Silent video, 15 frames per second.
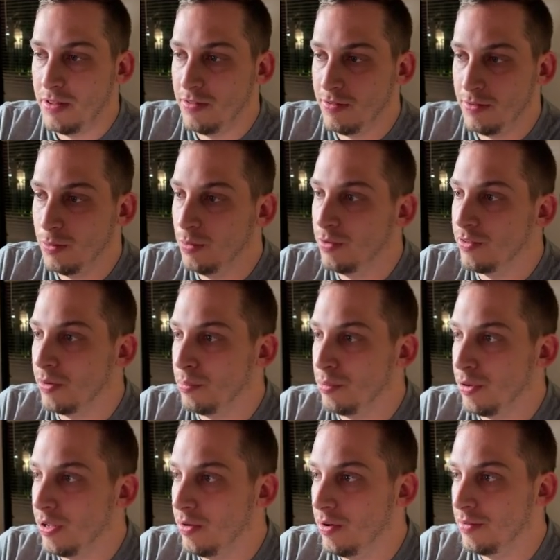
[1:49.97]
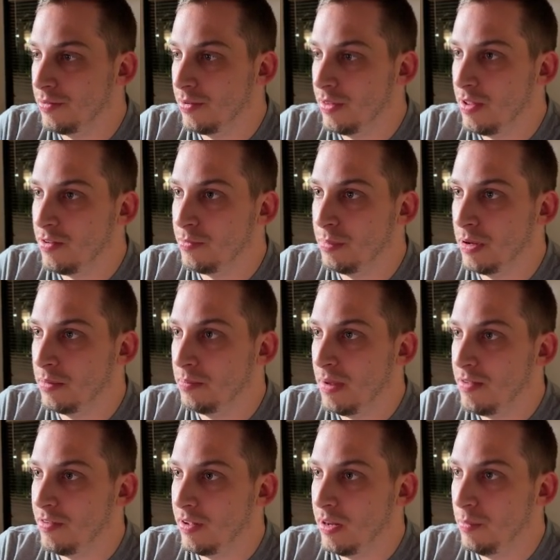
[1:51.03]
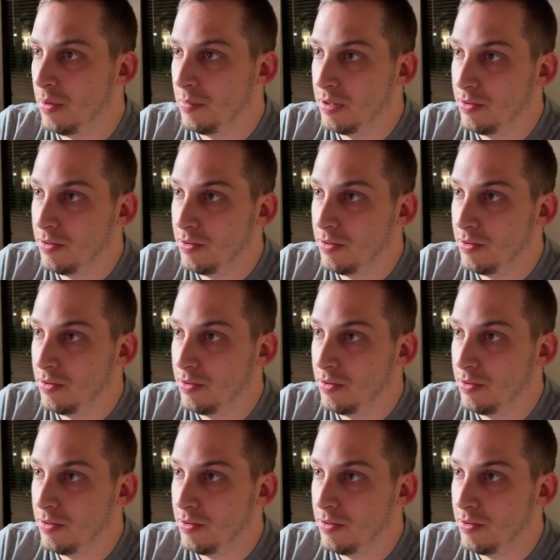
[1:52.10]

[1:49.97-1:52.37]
these tools are pretty good for this, but basically what we